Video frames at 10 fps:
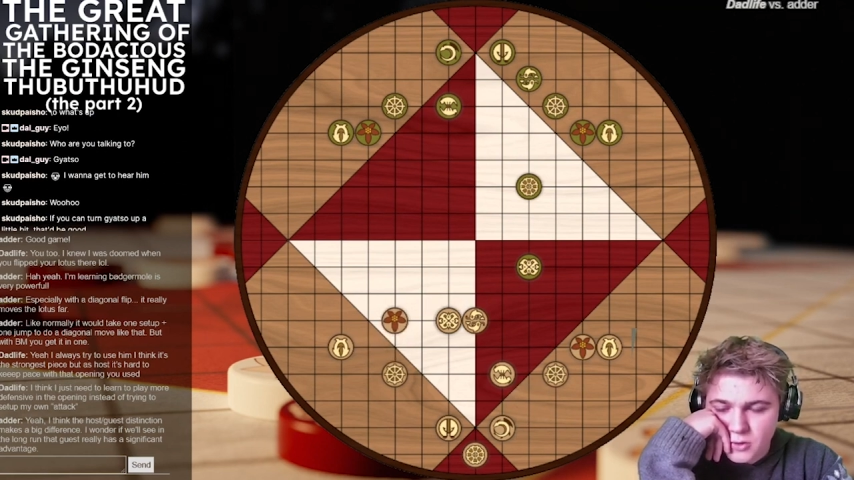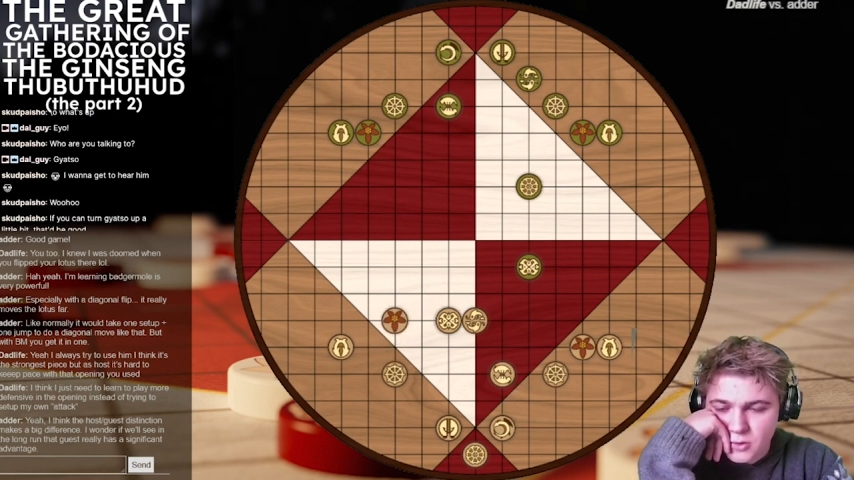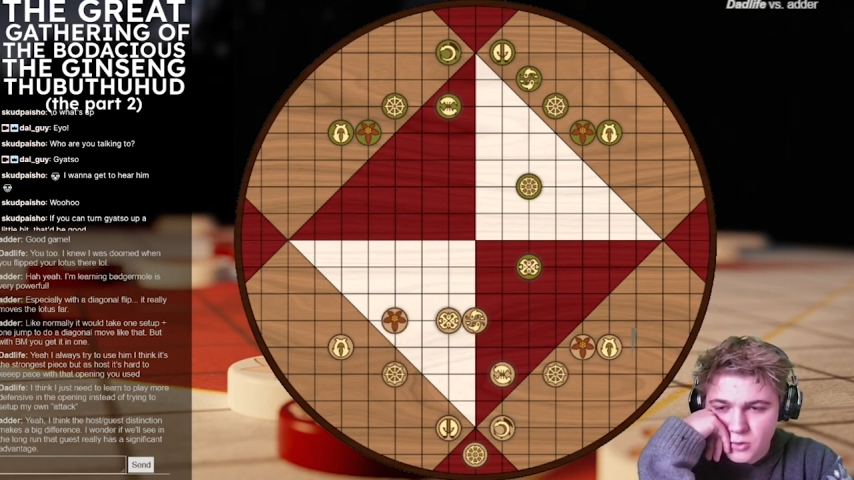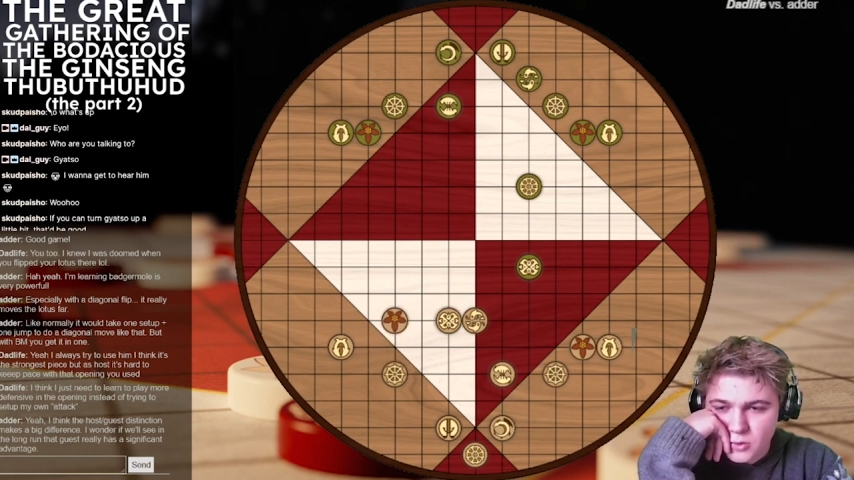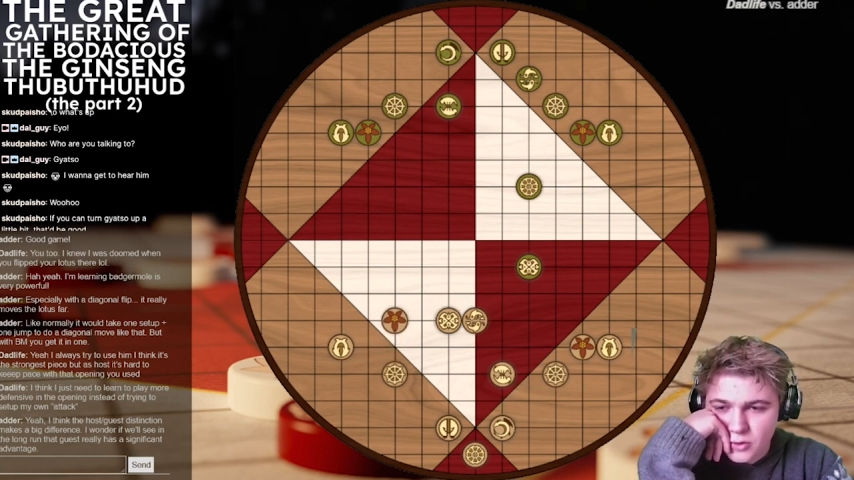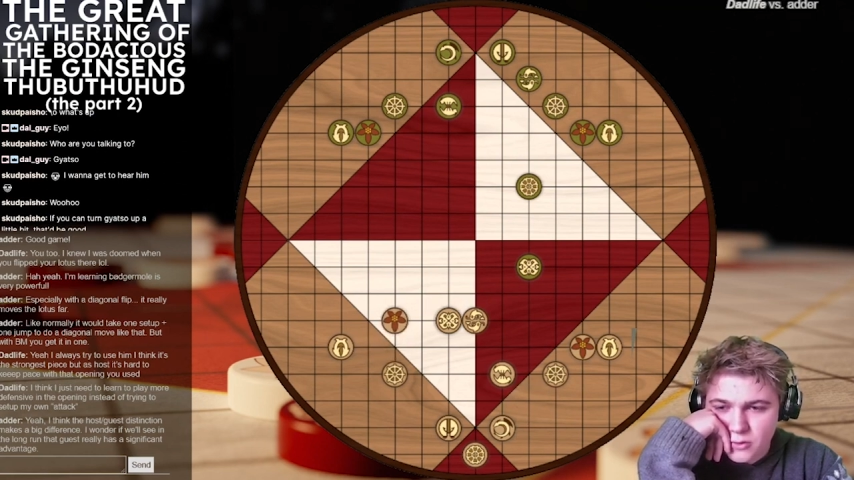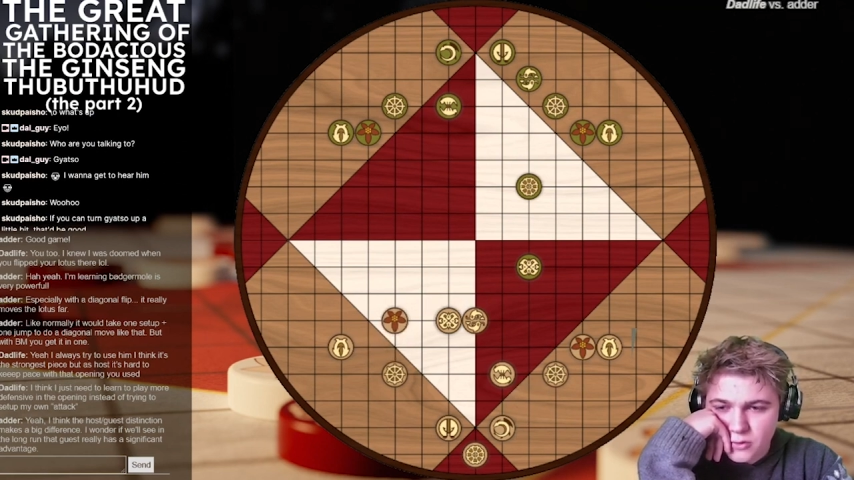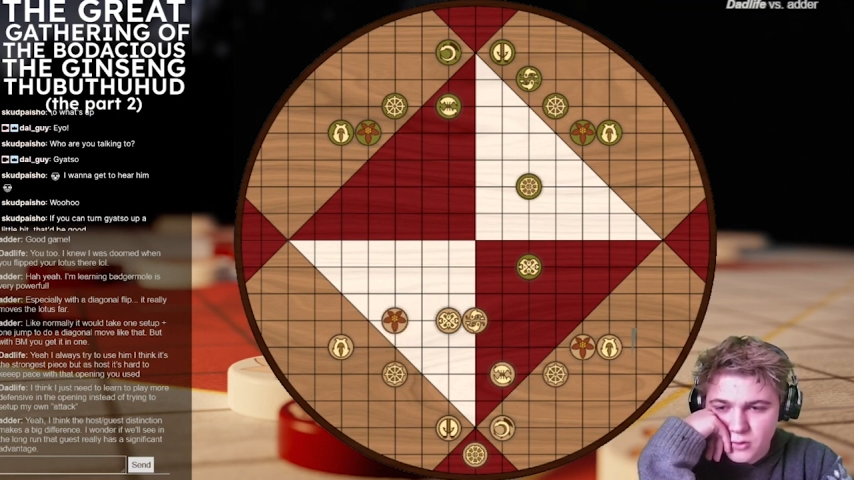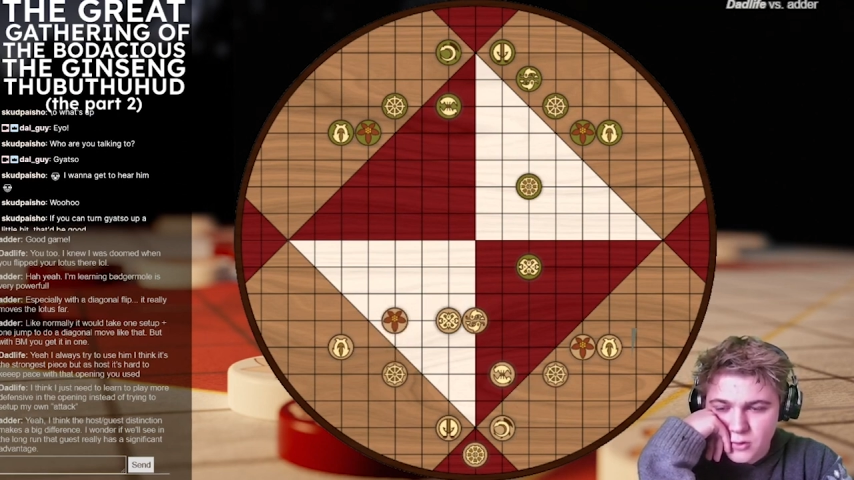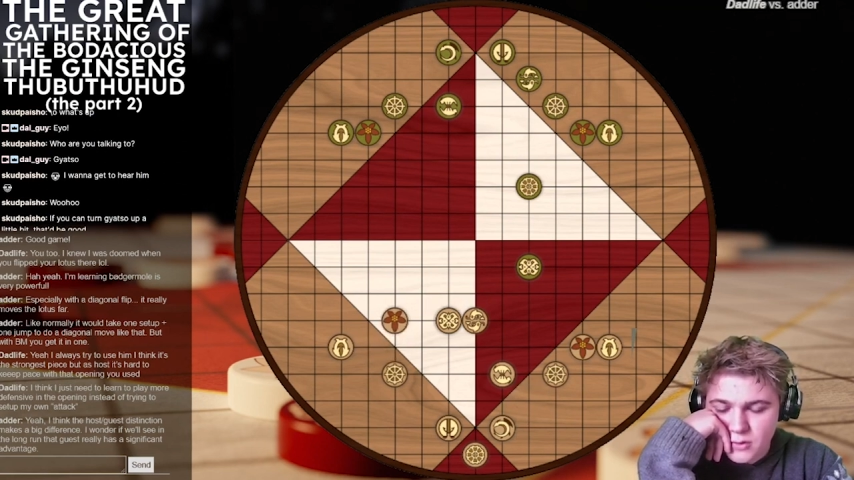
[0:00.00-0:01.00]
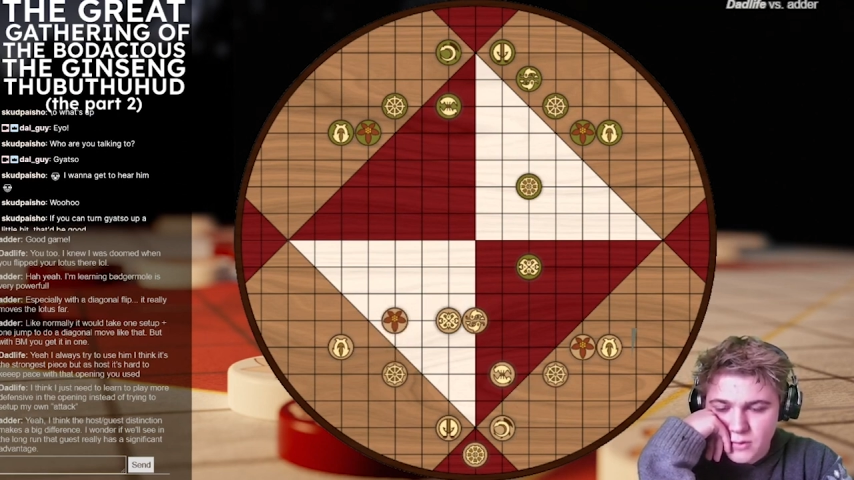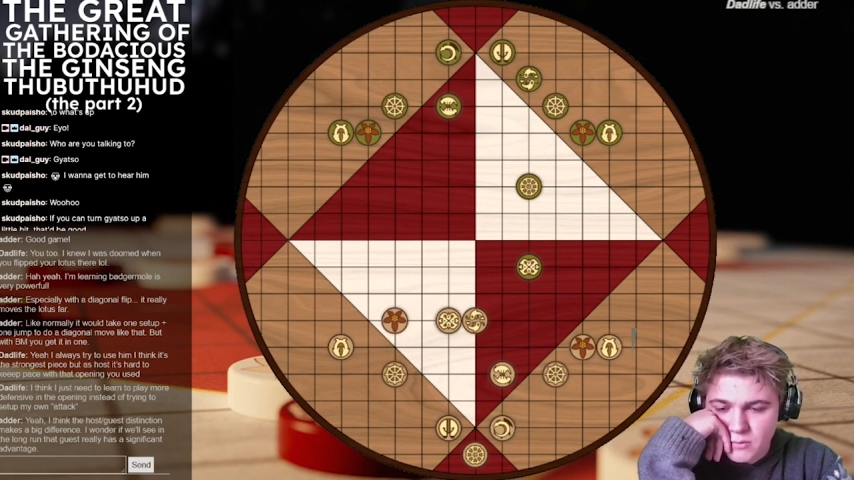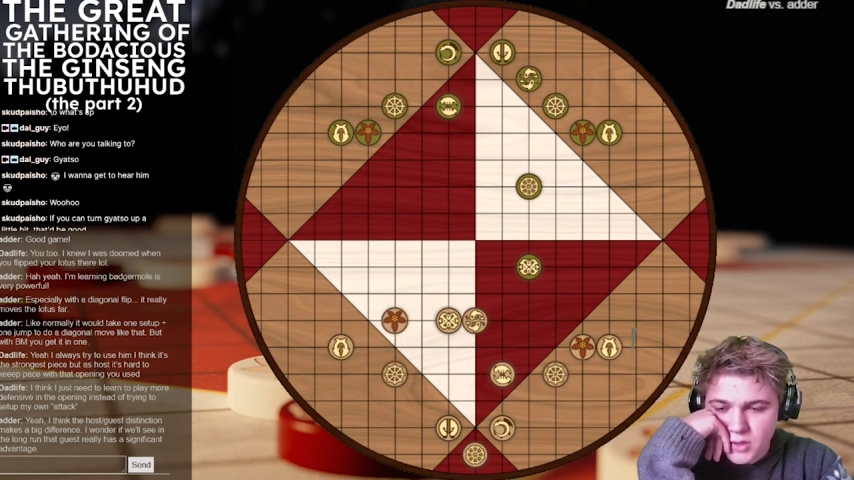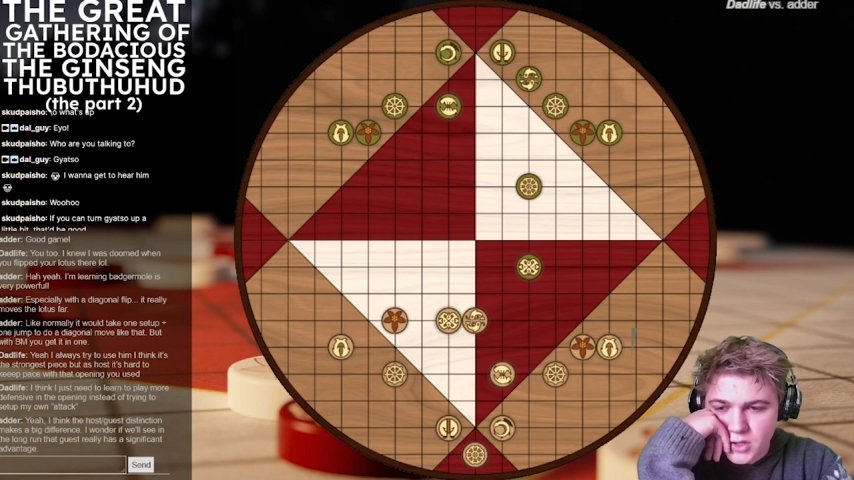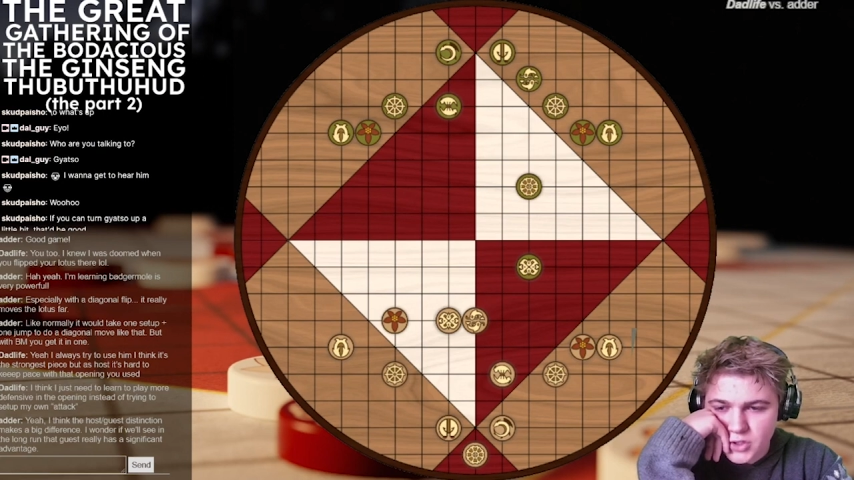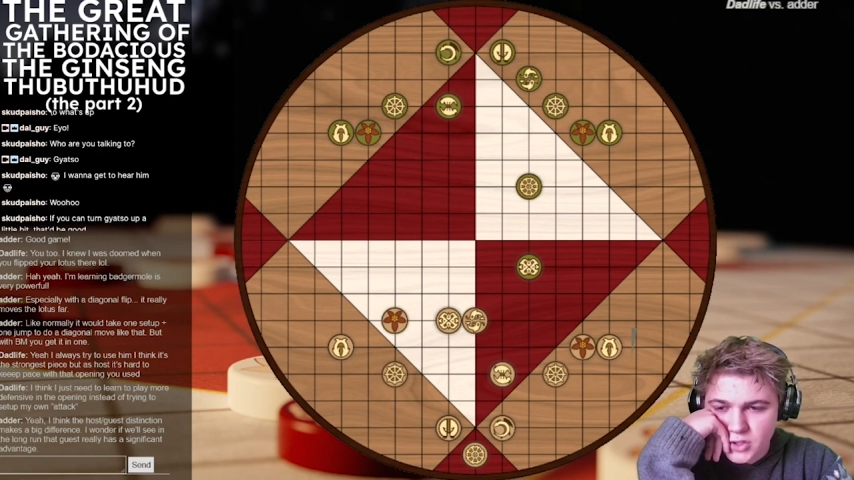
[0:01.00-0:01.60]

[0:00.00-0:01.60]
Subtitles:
to just do some